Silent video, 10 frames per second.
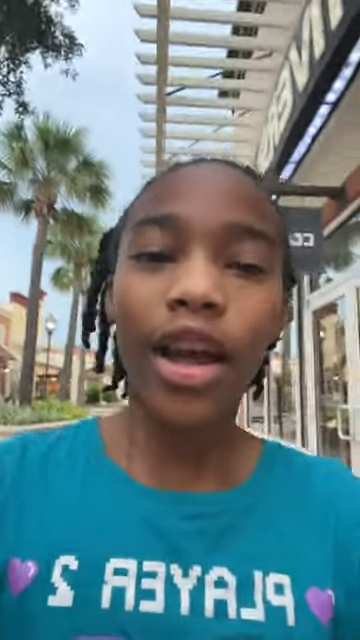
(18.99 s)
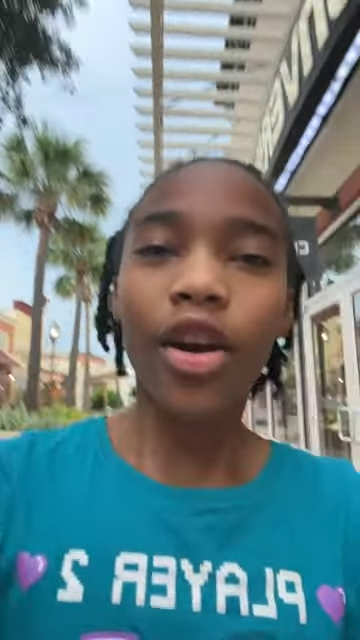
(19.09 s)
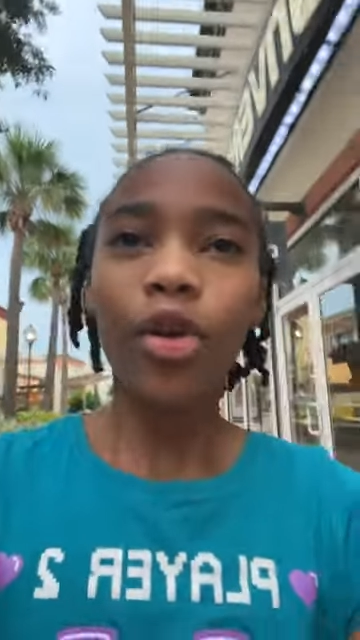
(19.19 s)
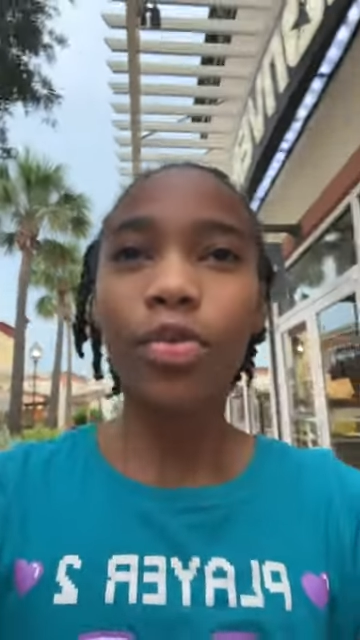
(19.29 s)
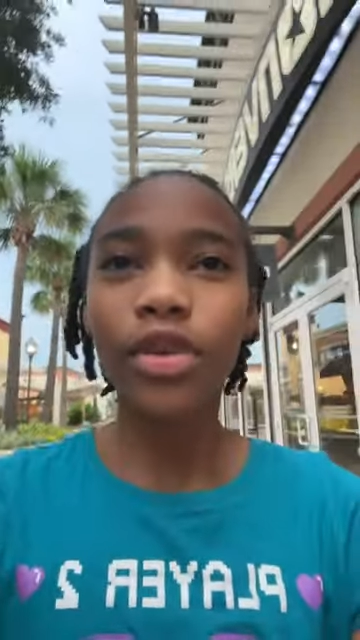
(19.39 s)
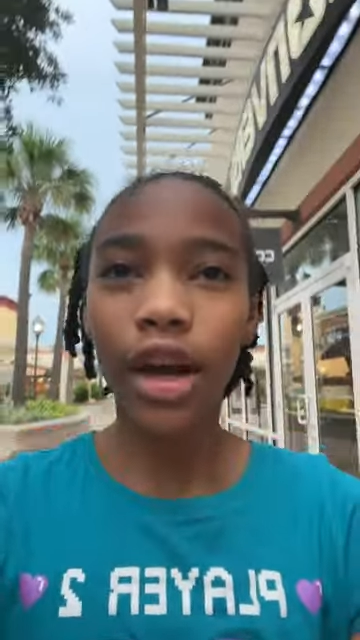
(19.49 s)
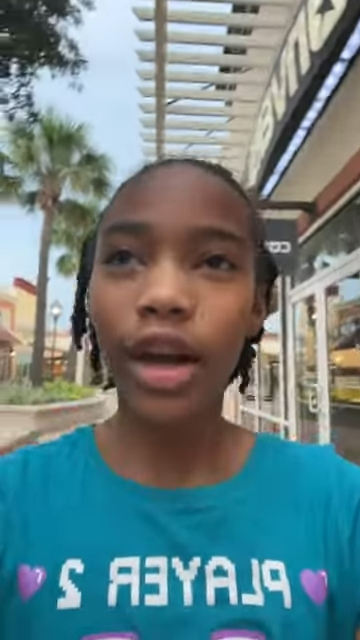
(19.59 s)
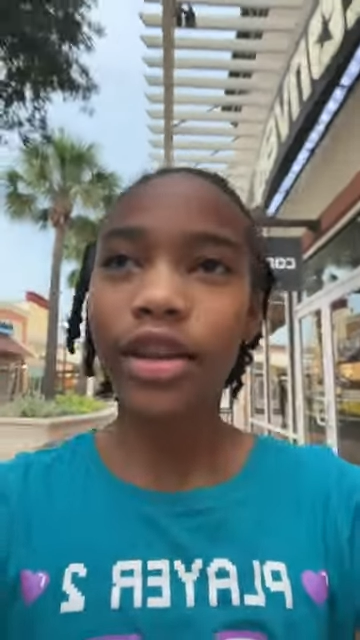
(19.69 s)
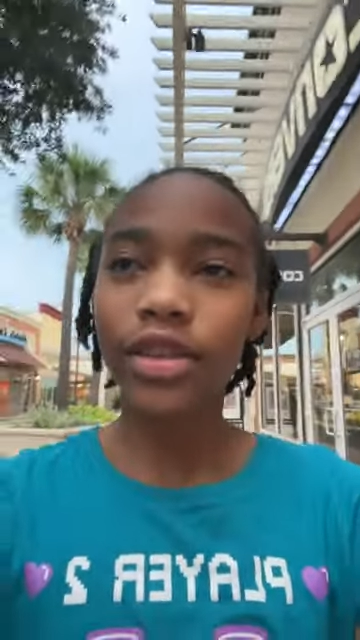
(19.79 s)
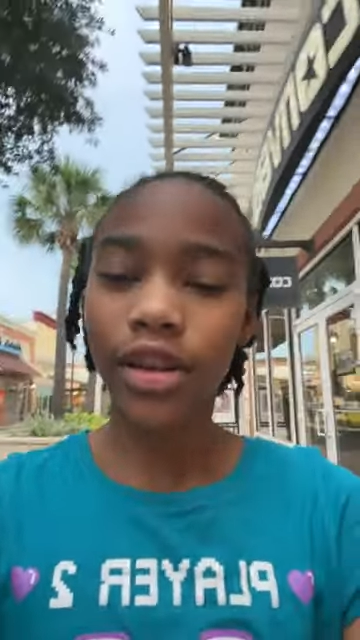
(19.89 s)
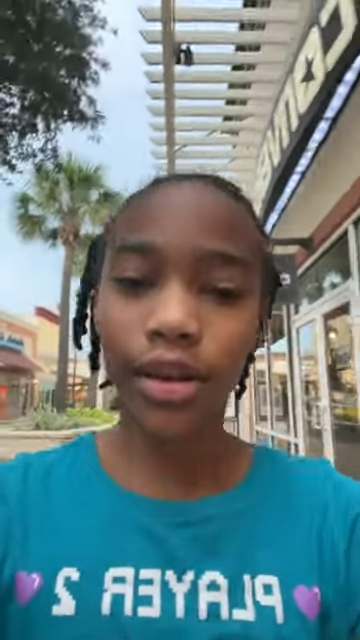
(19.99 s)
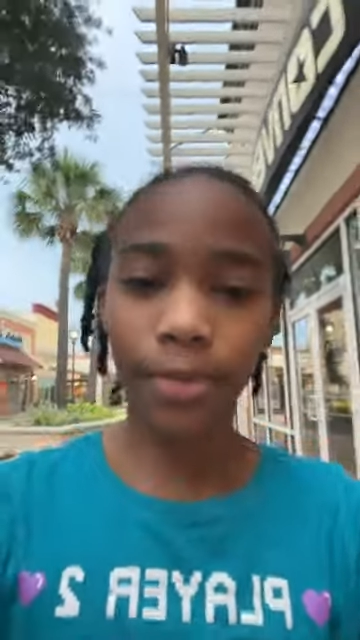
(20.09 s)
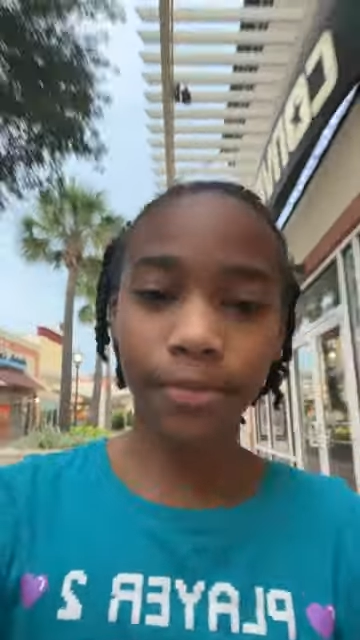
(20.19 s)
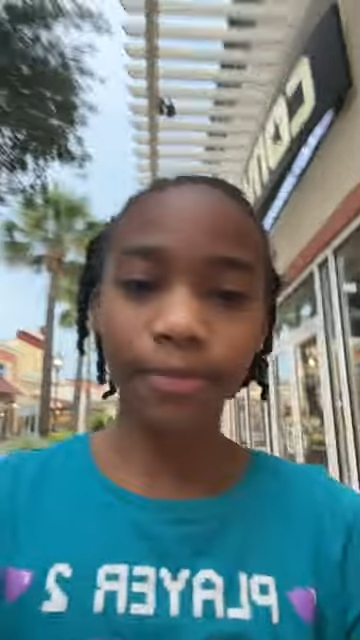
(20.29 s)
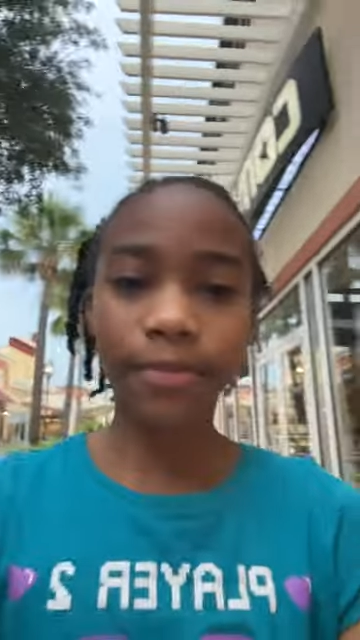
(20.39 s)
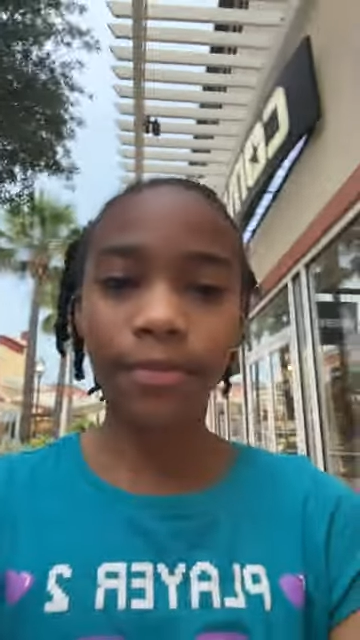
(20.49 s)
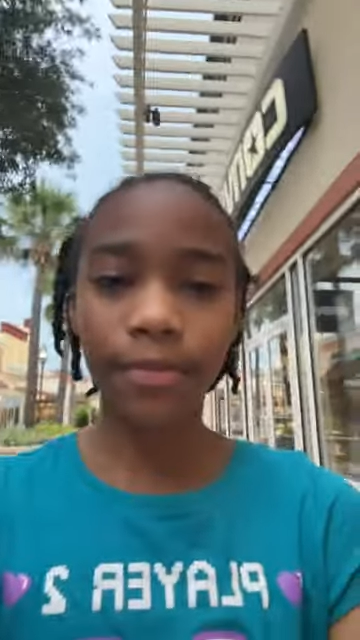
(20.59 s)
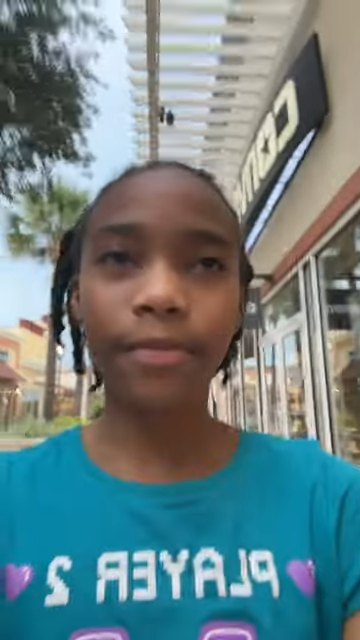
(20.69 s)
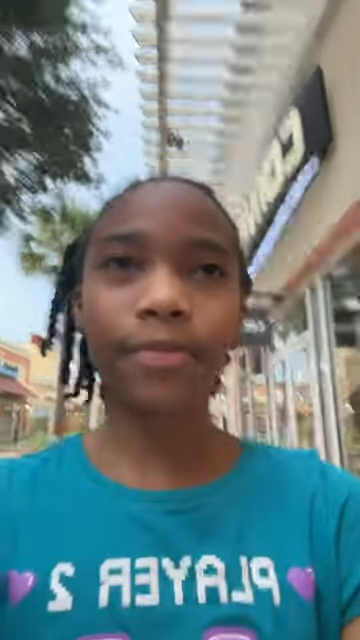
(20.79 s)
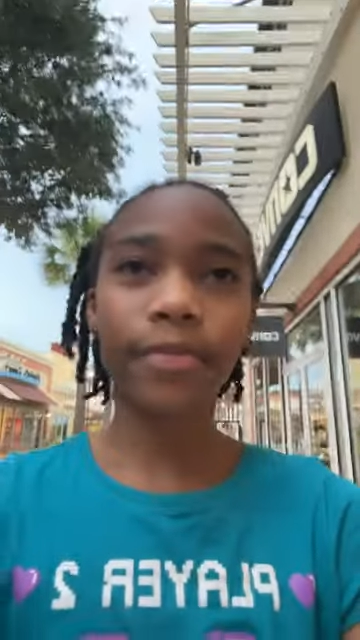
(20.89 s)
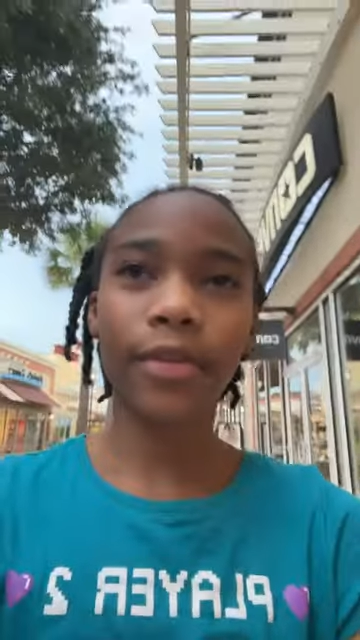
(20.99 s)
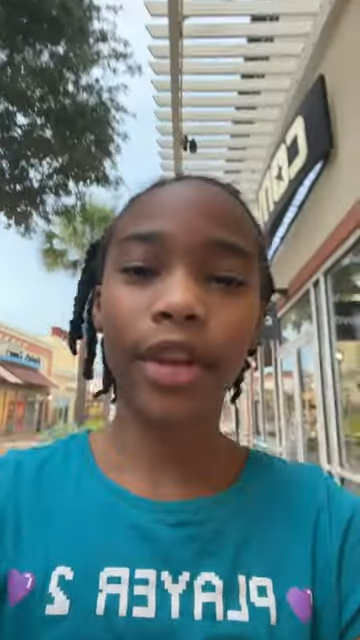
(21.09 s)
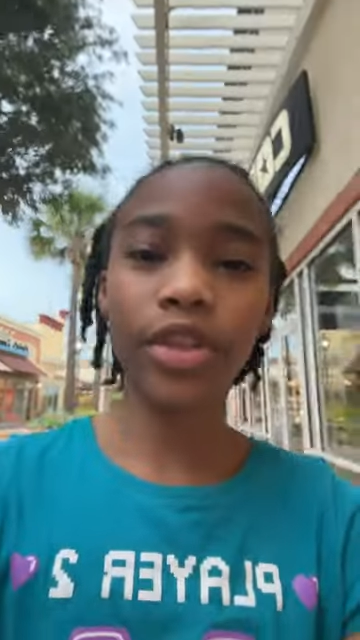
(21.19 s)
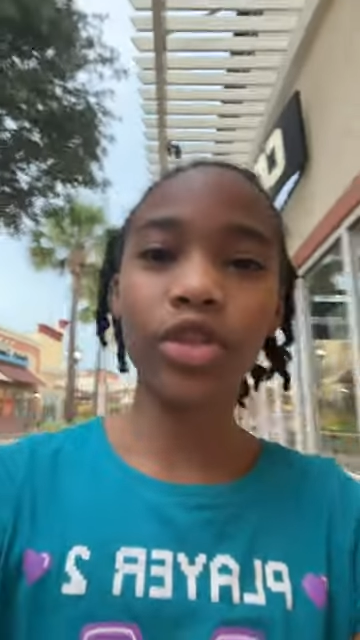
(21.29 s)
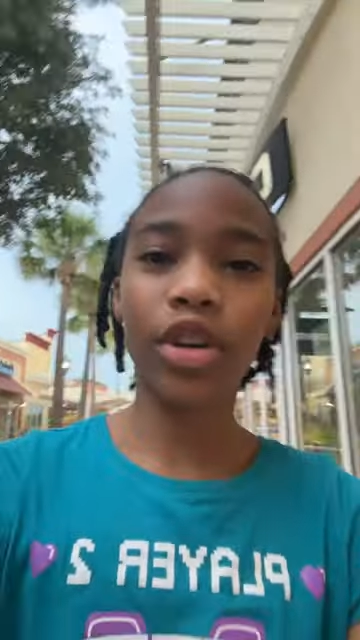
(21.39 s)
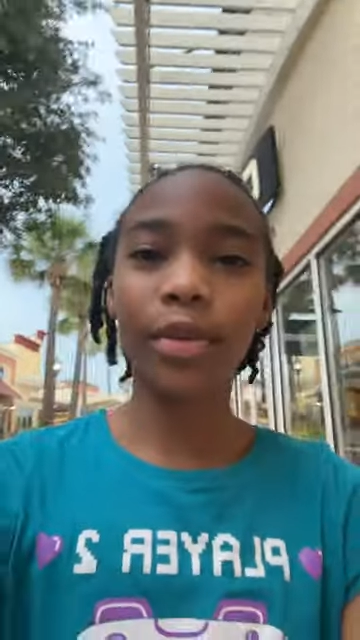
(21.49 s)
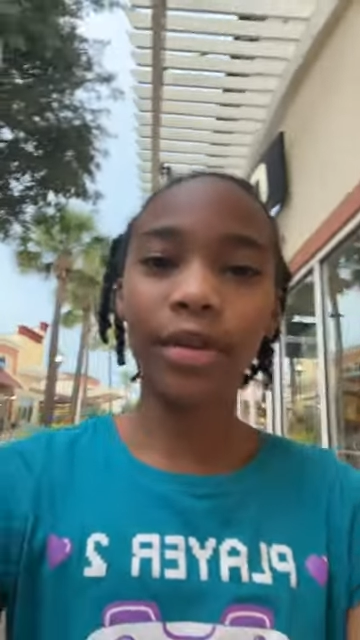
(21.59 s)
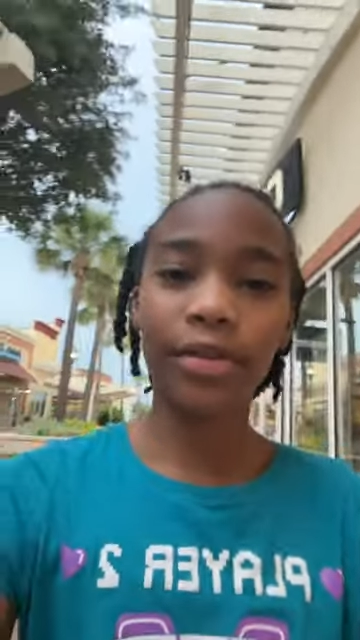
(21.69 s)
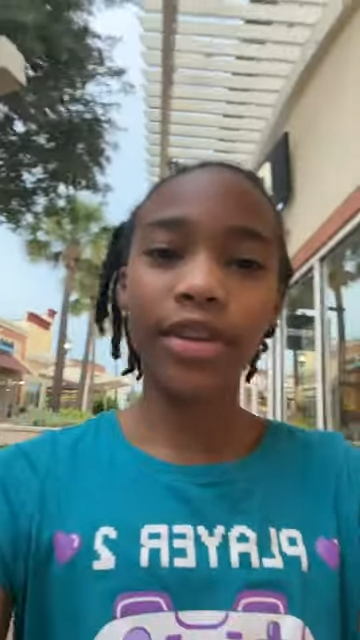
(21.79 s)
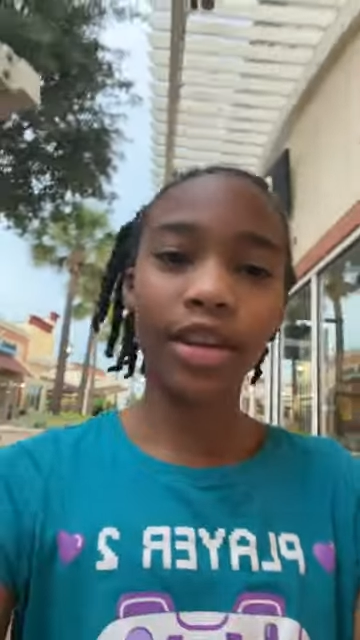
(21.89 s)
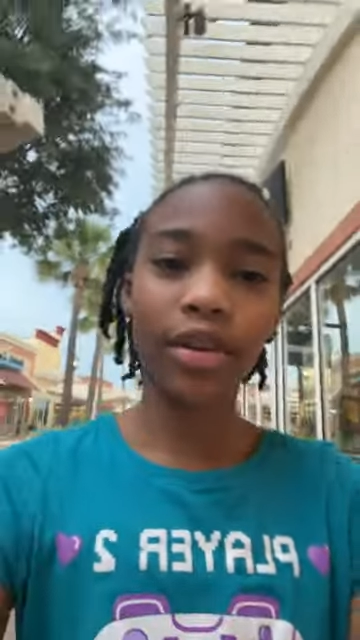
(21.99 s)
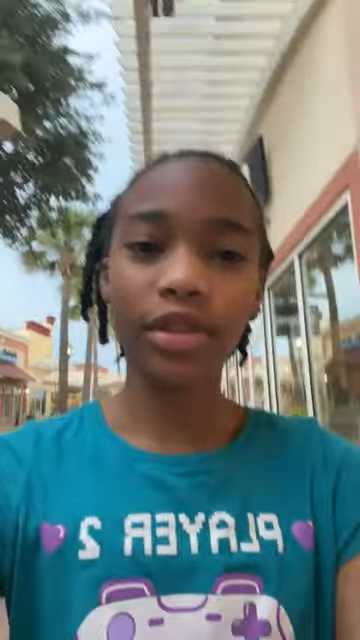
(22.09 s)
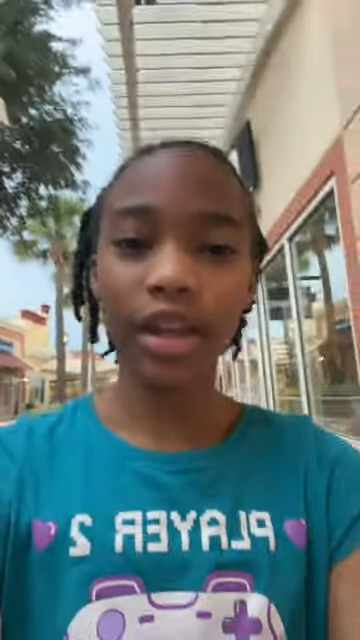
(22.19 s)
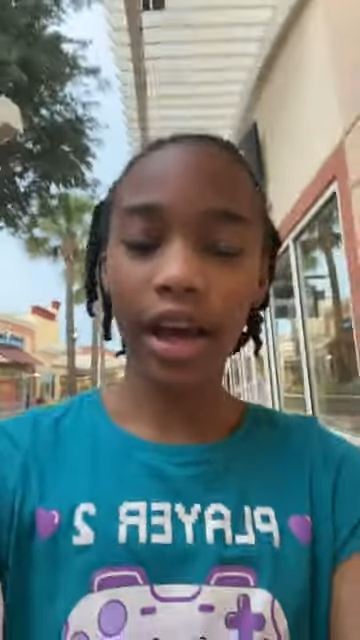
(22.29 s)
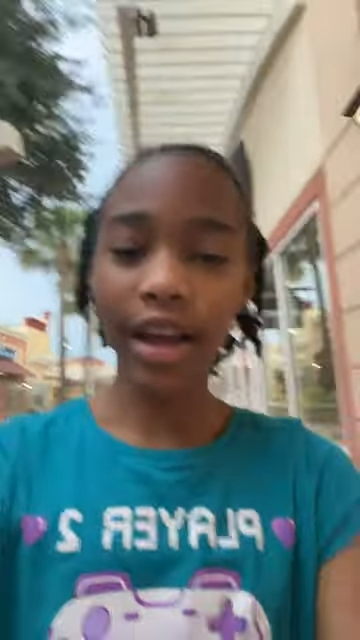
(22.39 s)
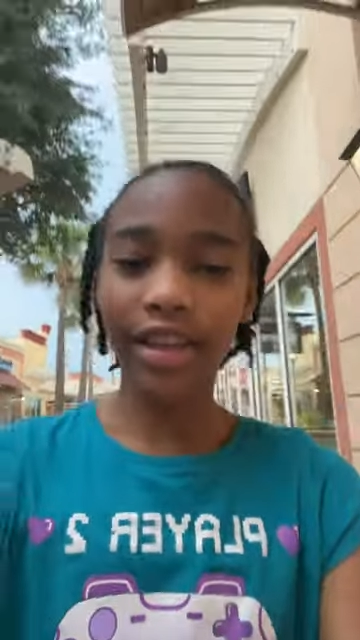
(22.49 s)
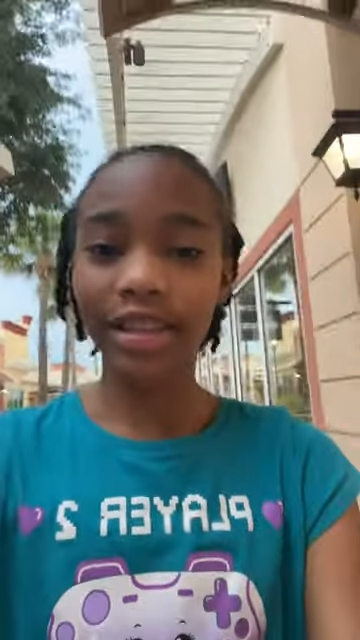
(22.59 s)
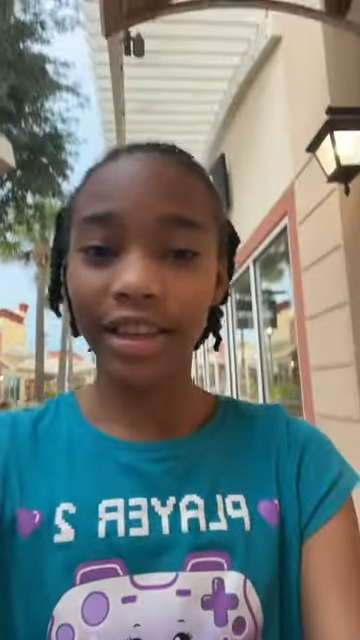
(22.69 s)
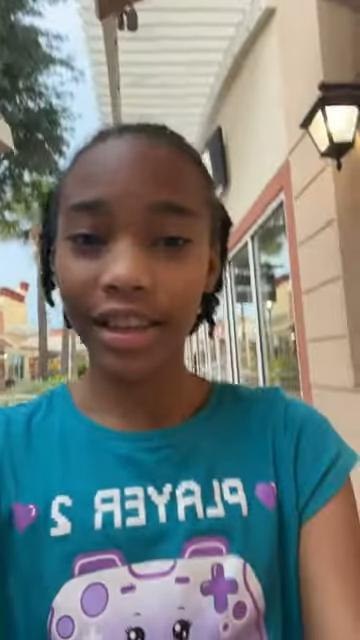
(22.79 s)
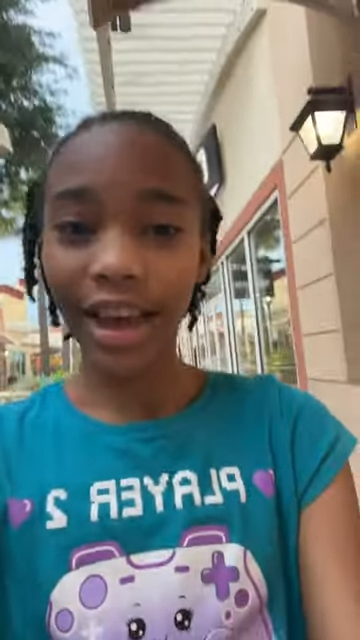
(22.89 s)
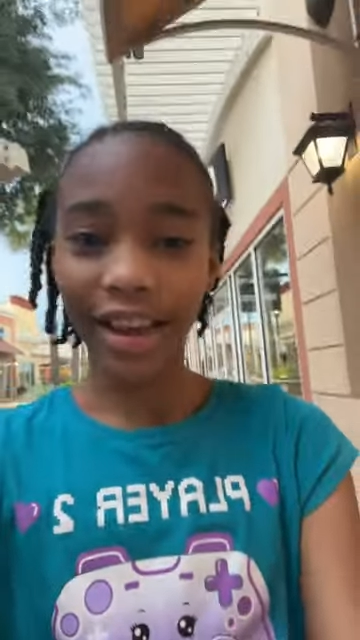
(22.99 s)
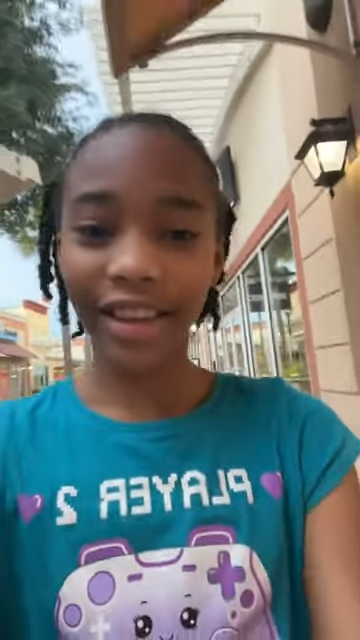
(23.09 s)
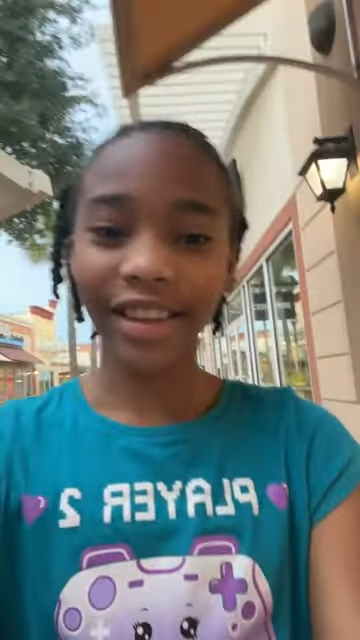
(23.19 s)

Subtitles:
I hope you guys enjoy my videos guys, and yeah.